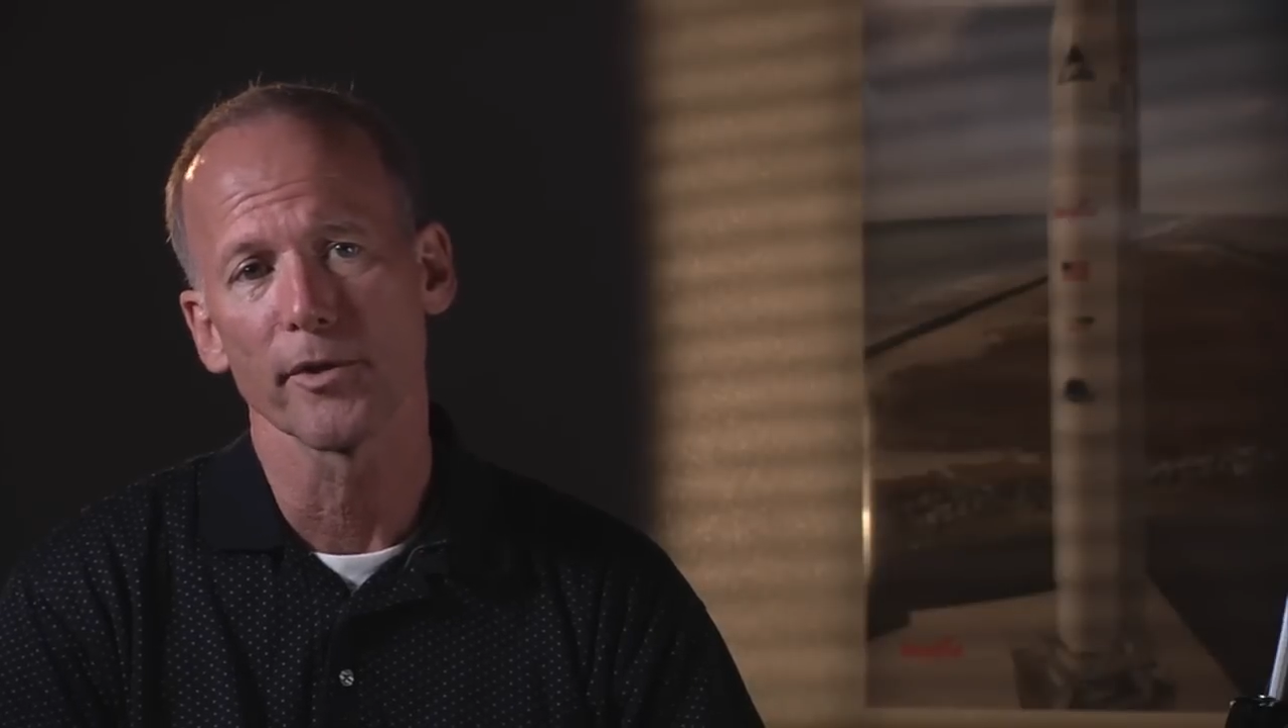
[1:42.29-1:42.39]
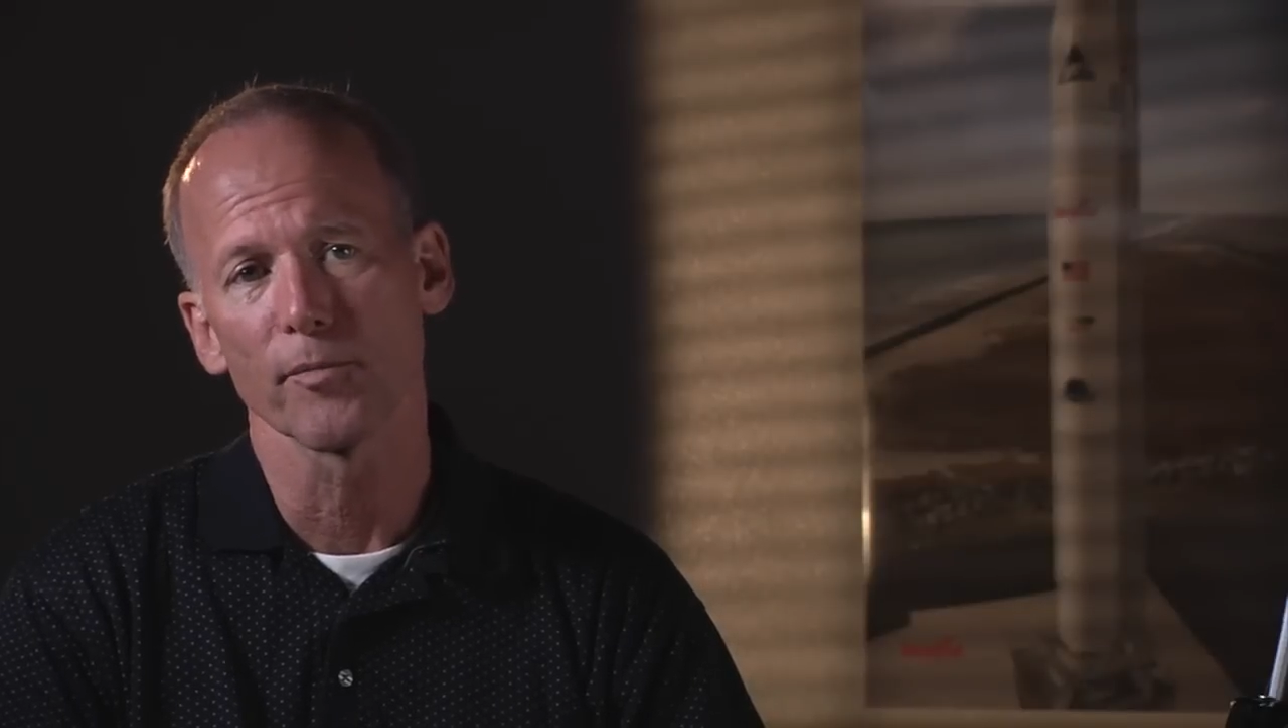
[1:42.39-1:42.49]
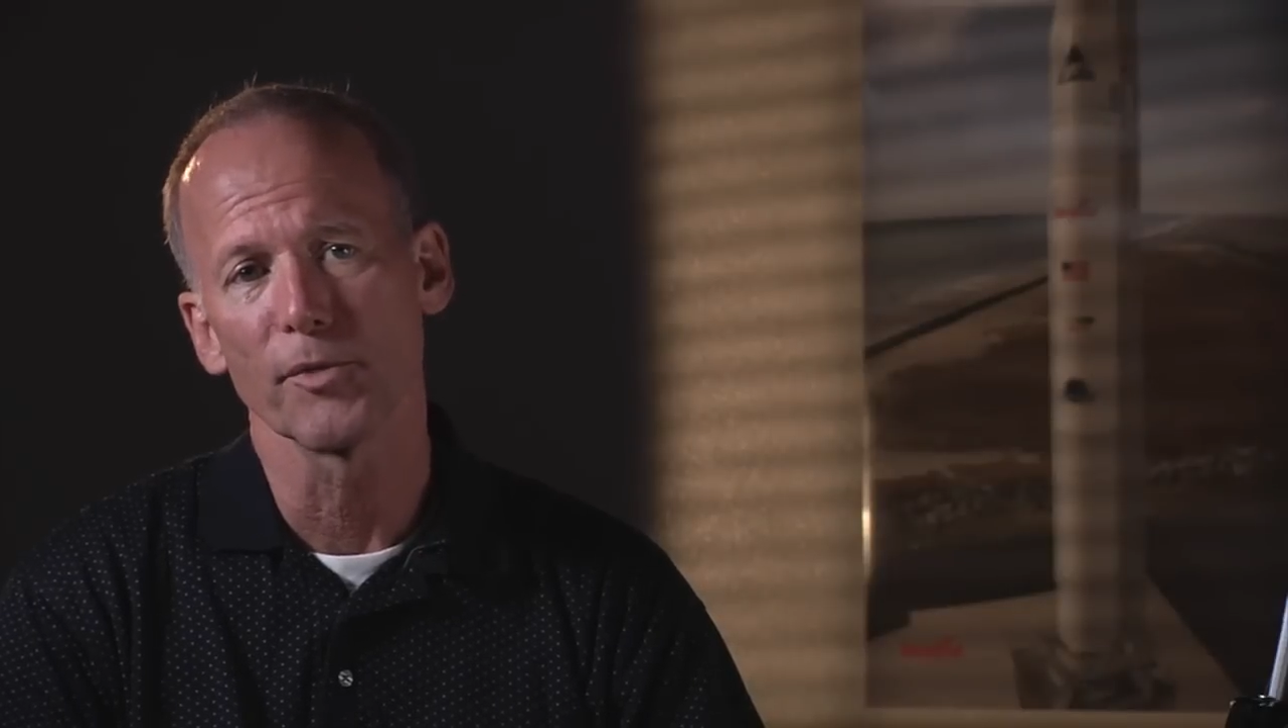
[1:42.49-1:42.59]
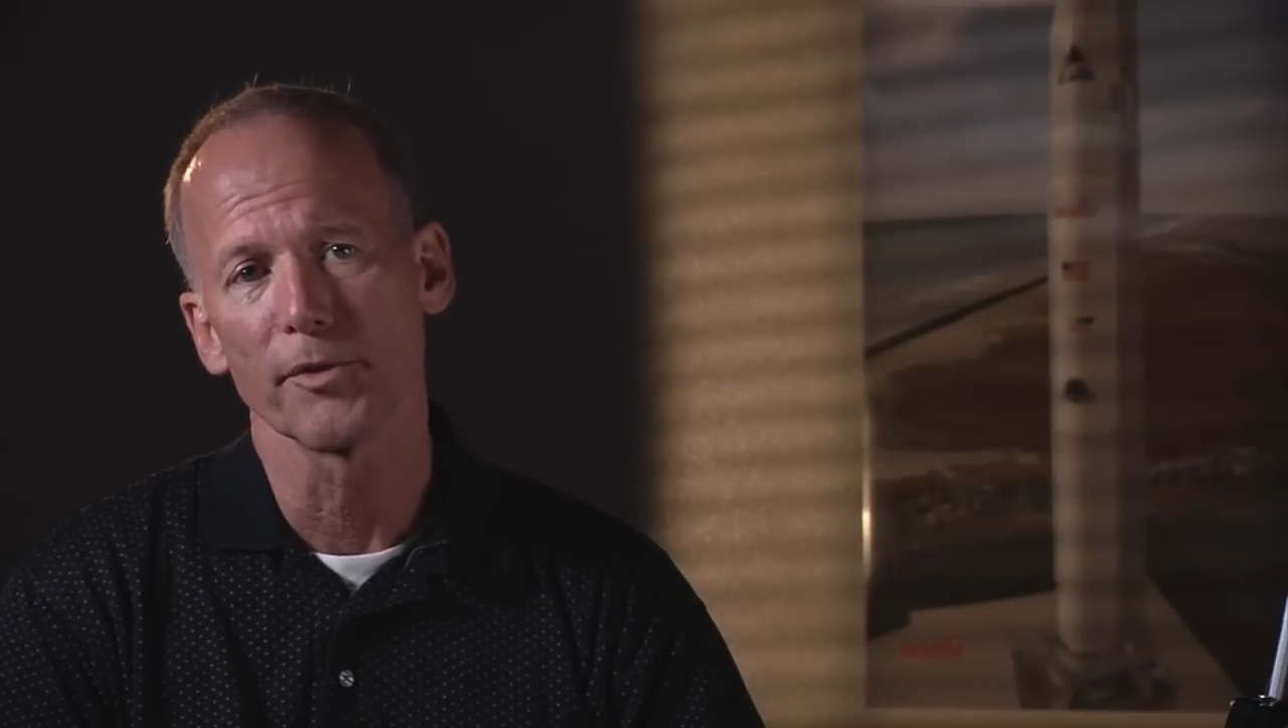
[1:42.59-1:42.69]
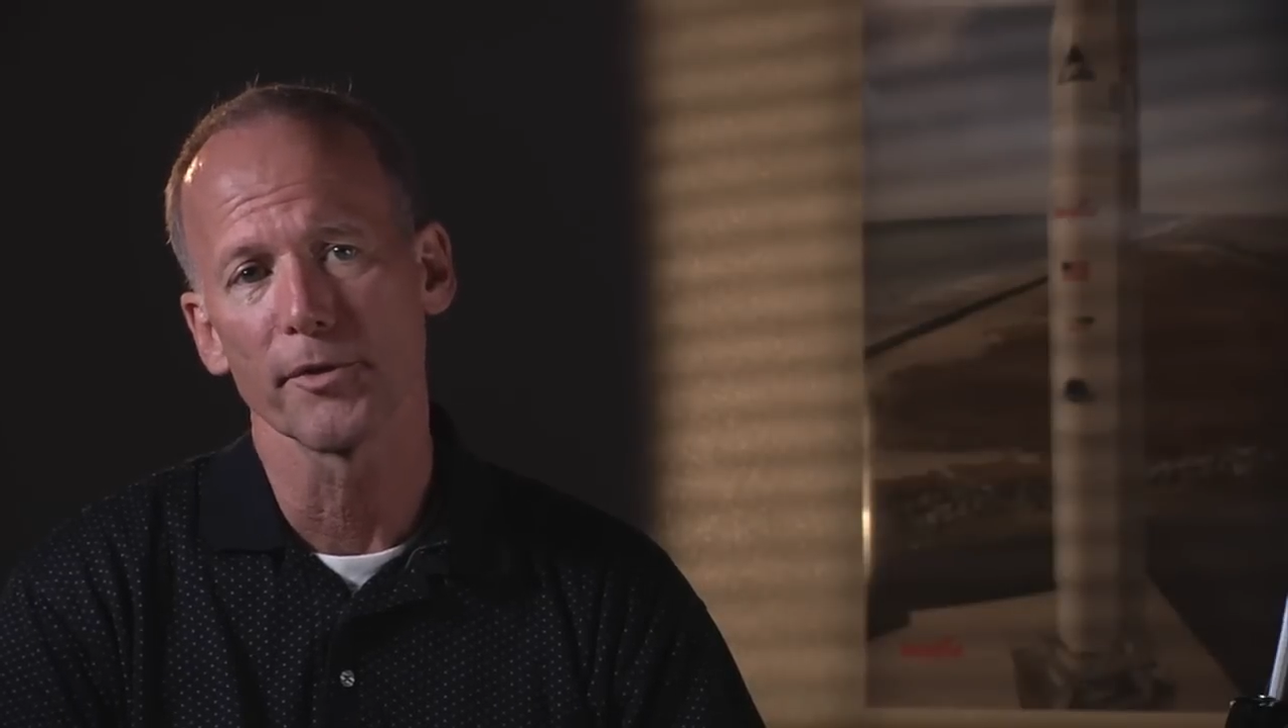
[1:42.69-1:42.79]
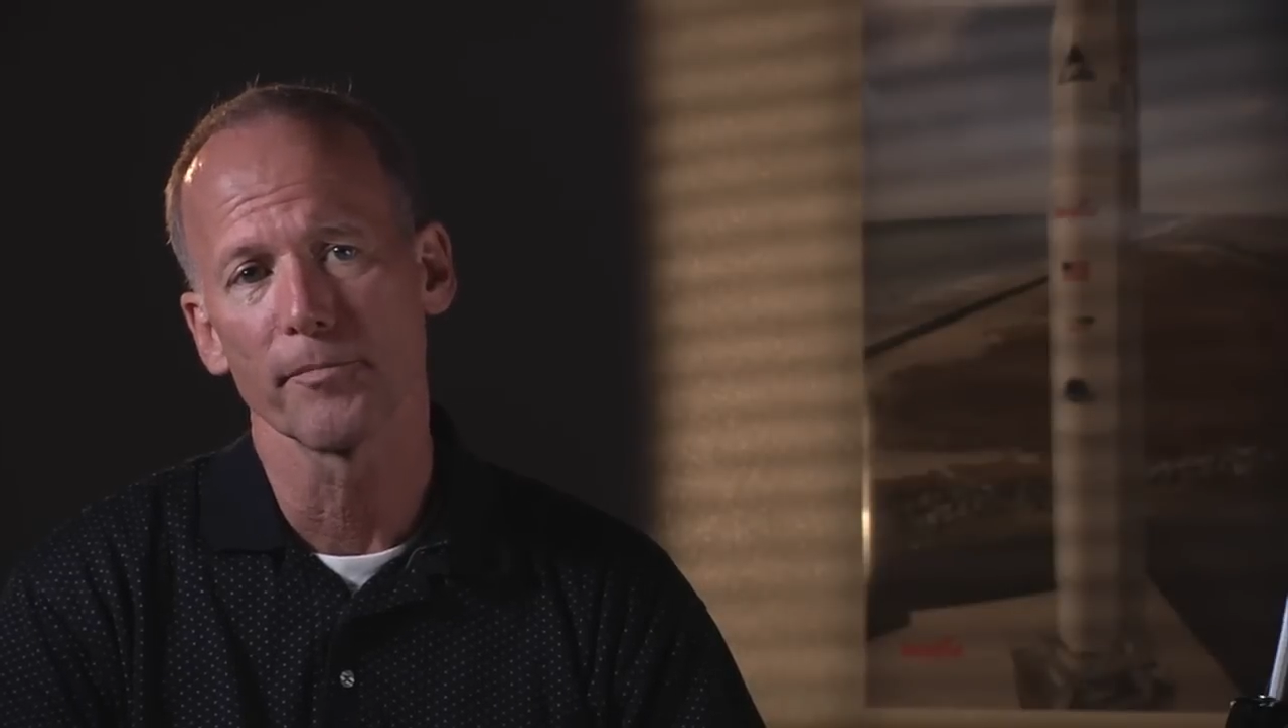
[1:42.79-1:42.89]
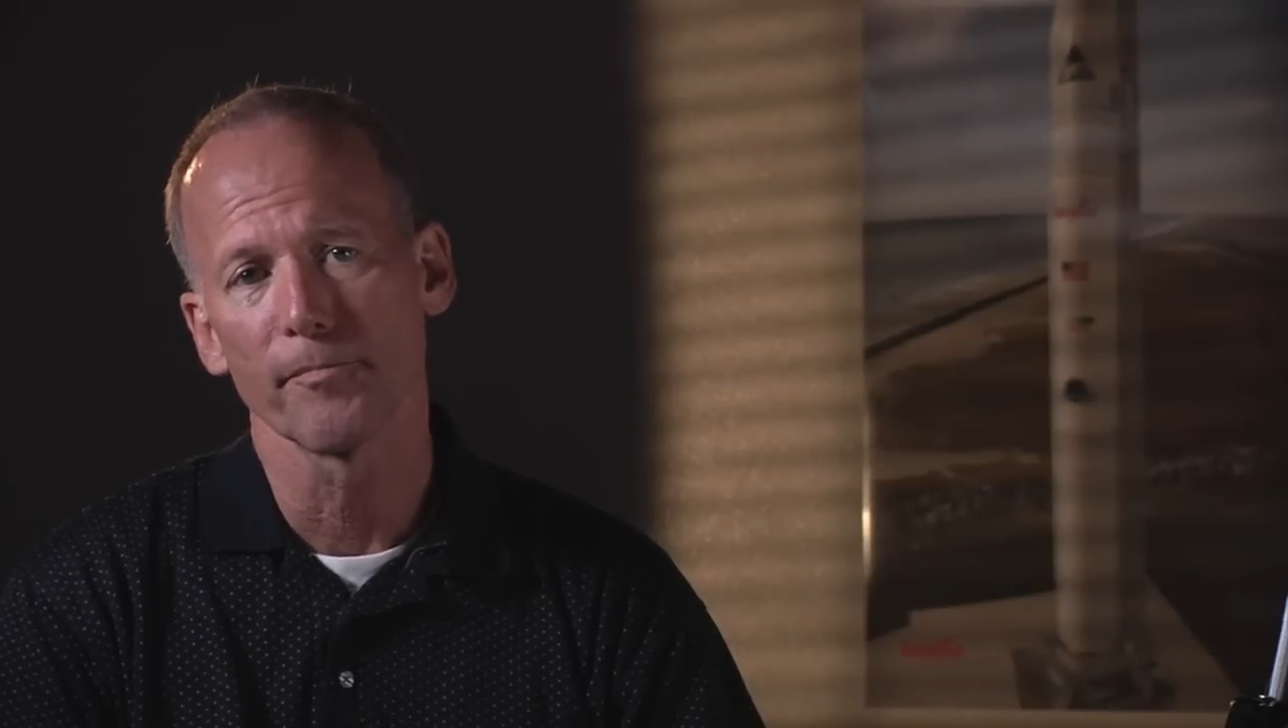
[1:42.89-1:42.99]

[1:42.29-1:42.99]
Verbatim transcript: community.